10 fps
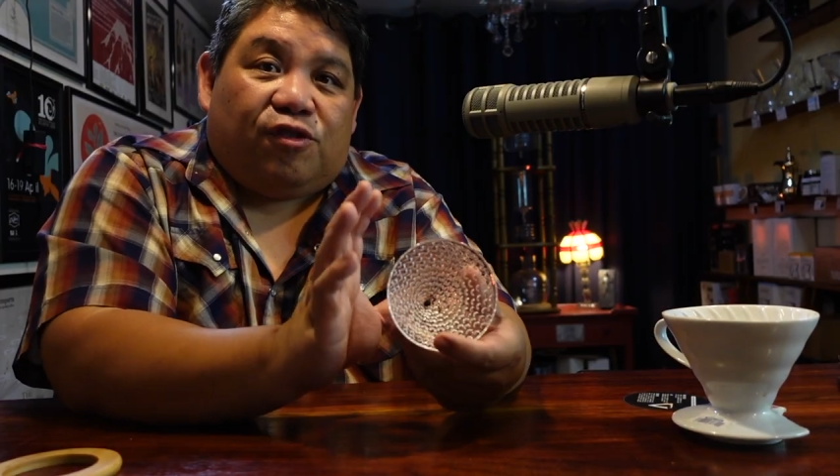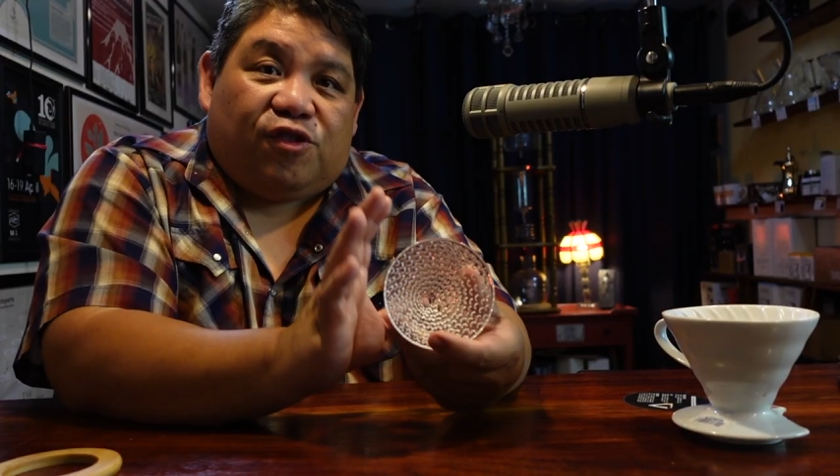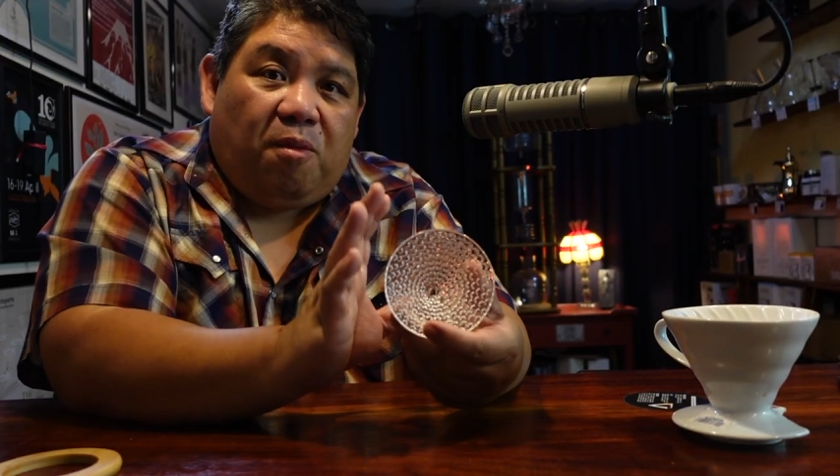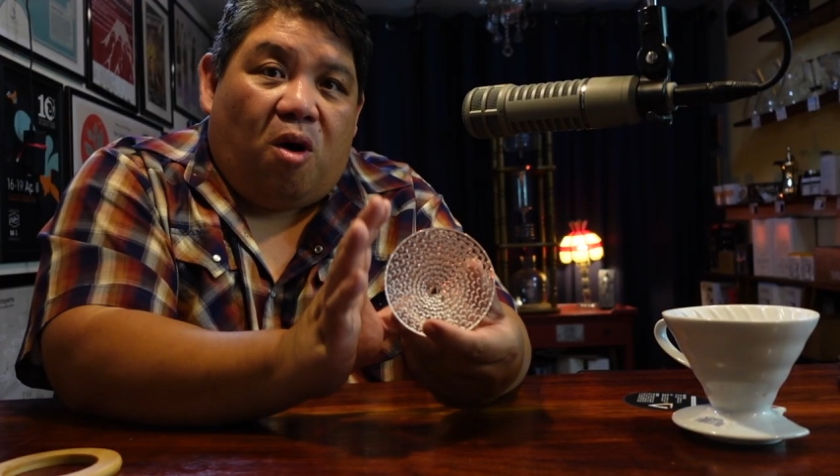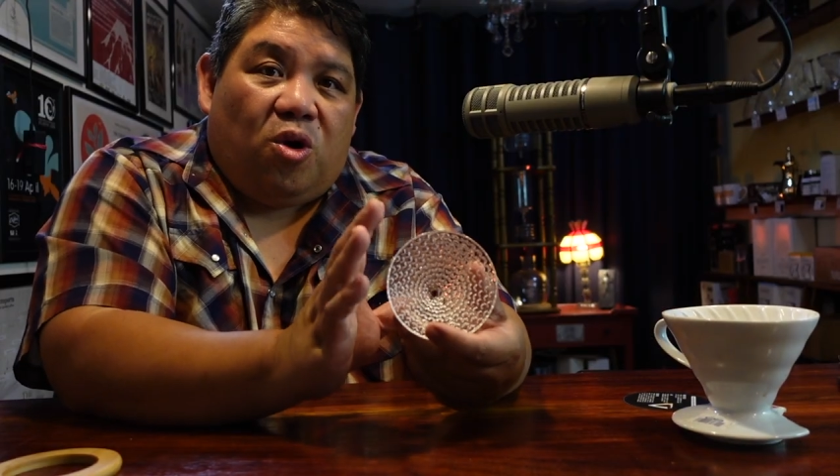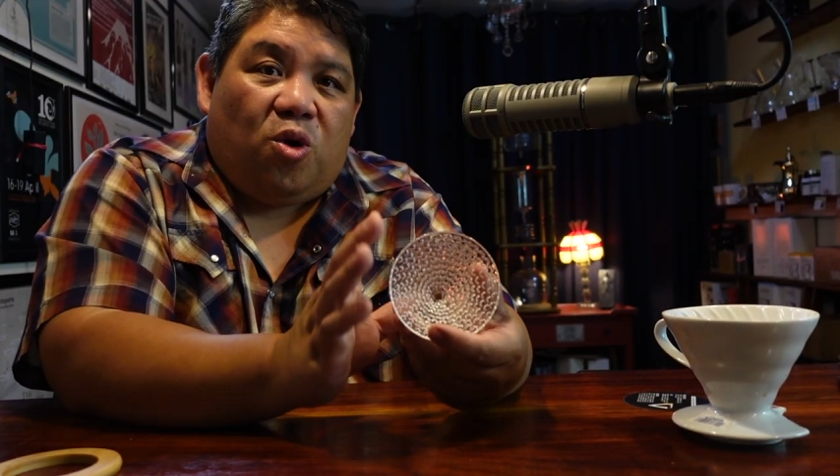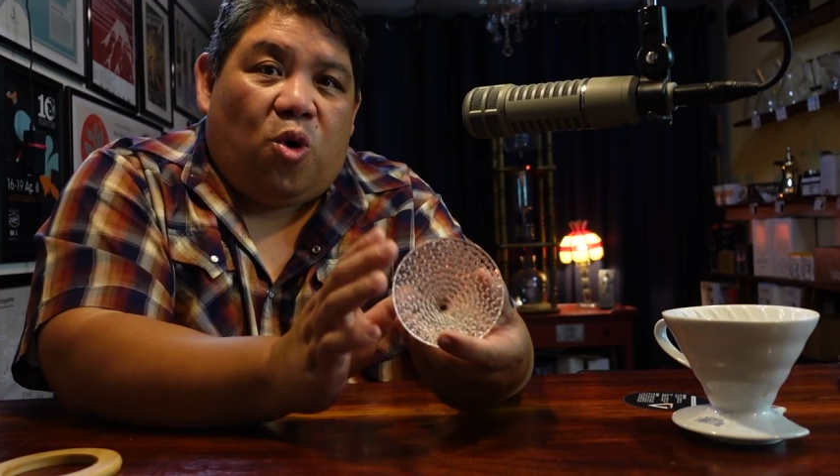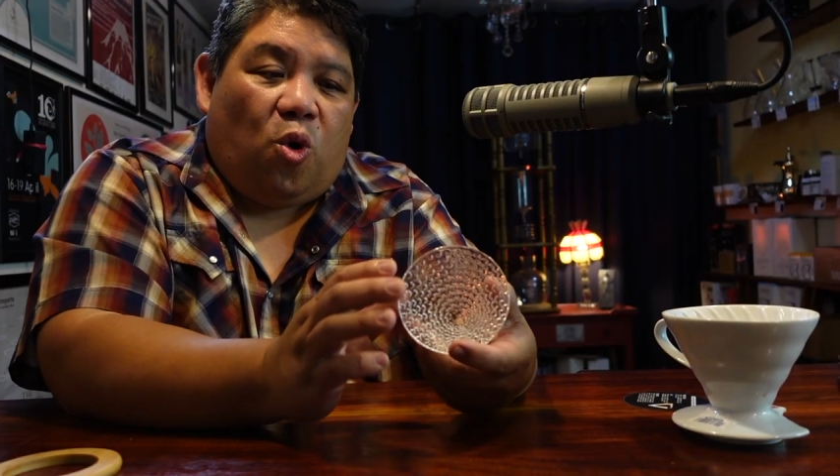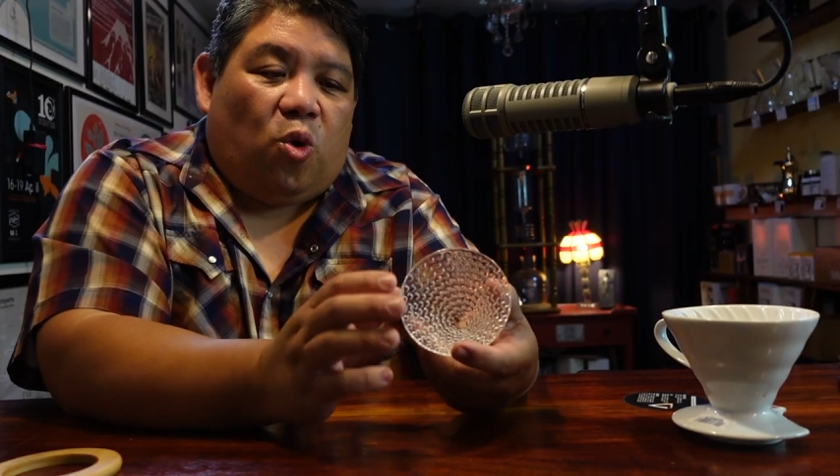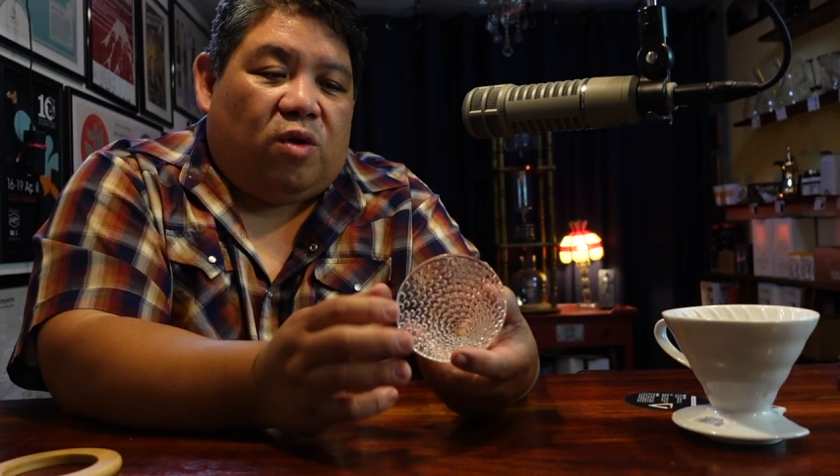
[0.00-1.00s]
smaller
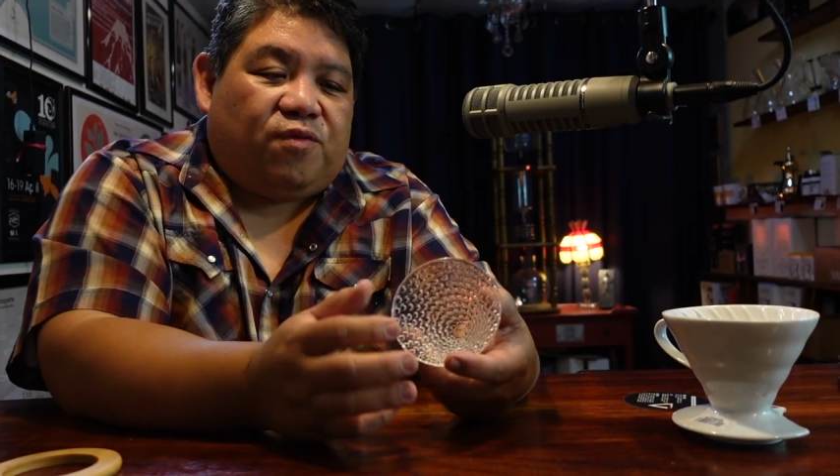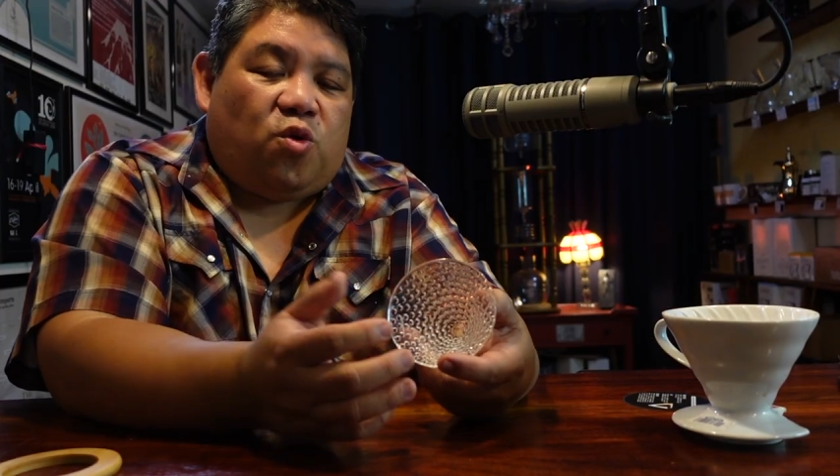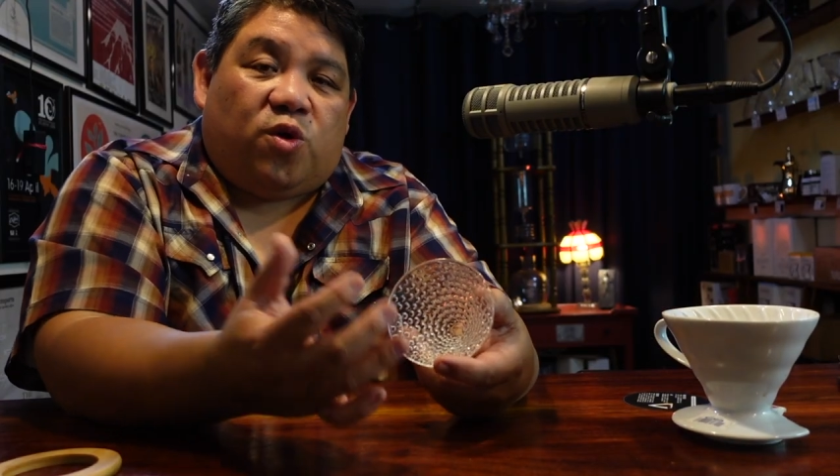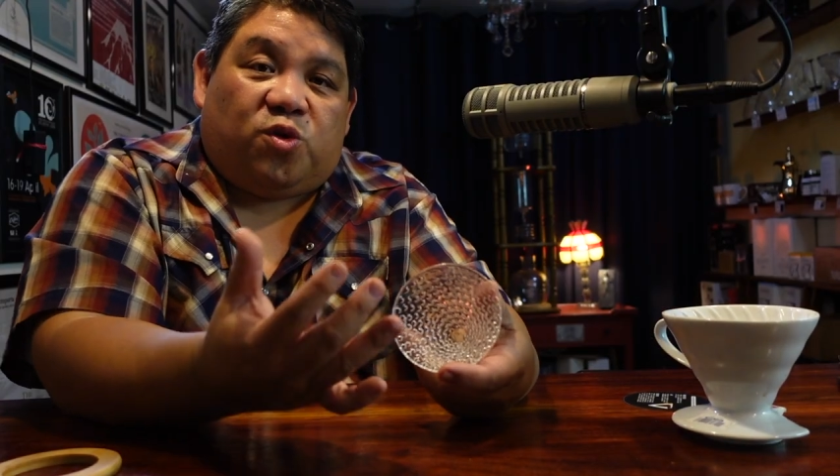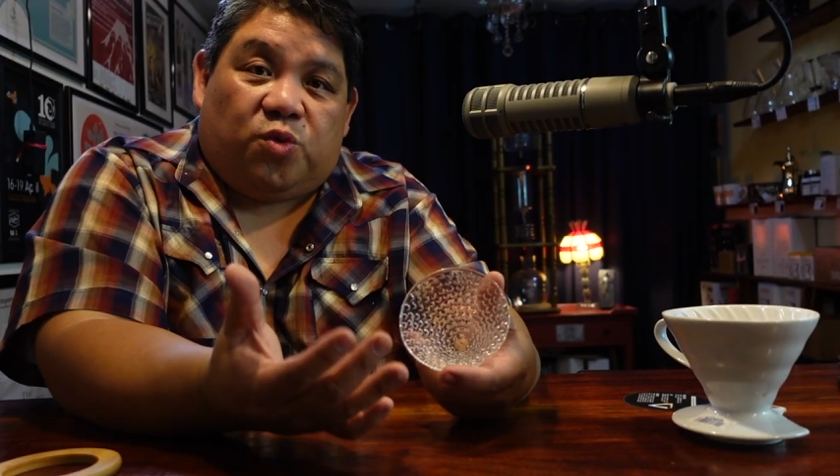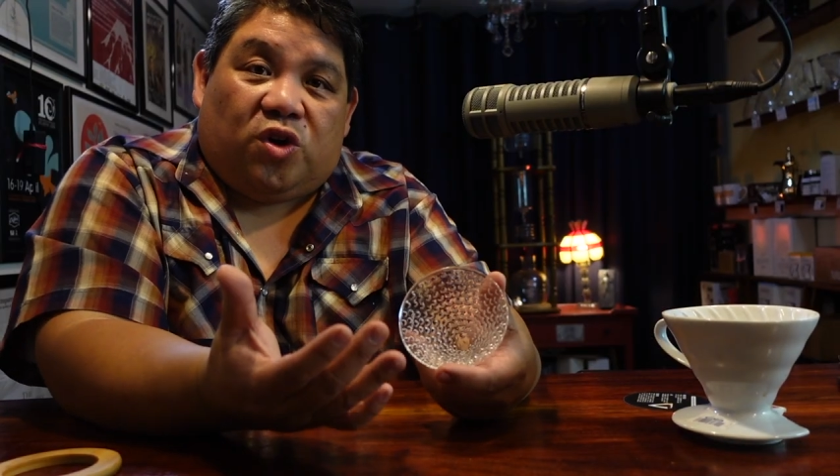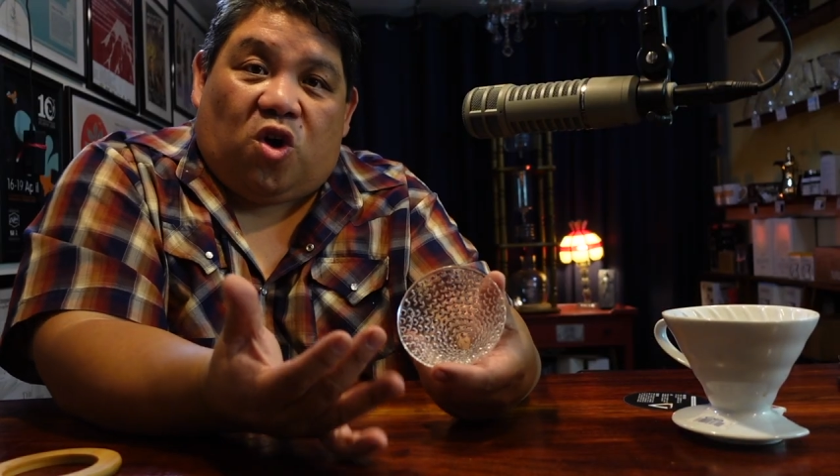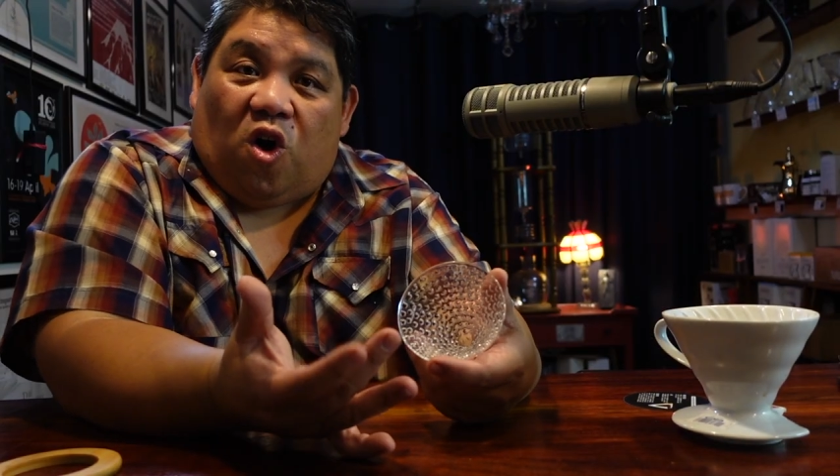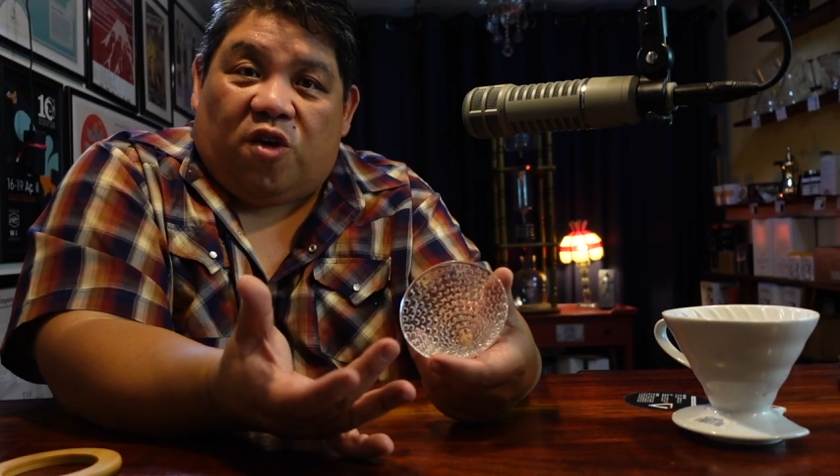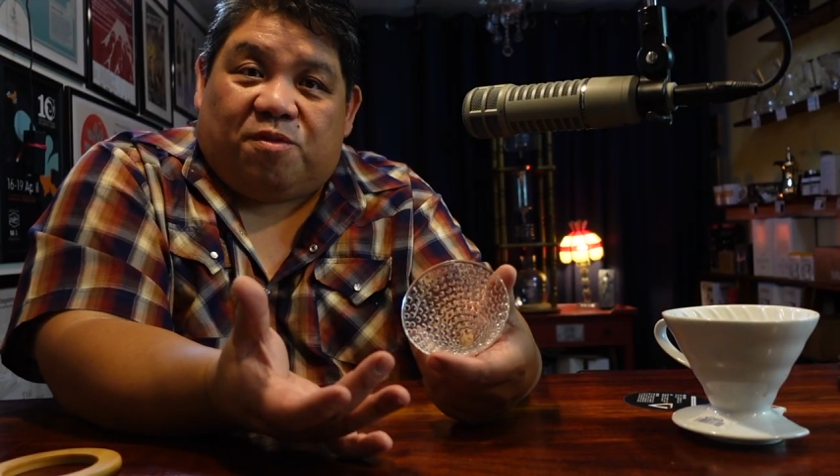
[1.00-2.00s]
hole, of course, will
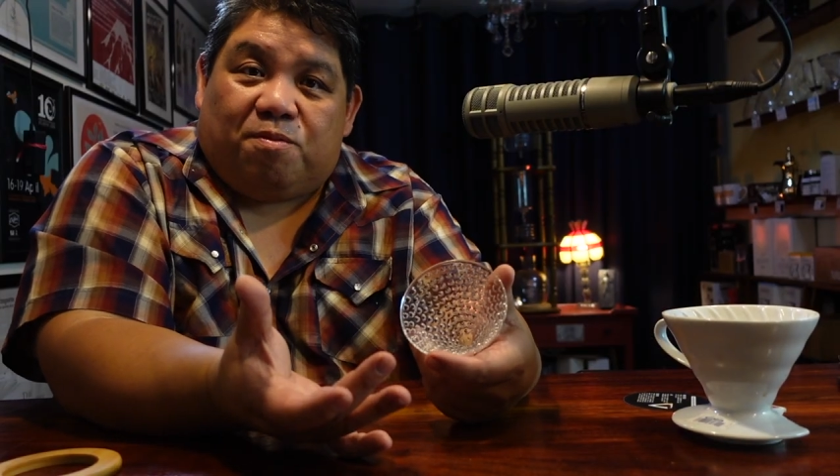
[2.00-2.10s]
cause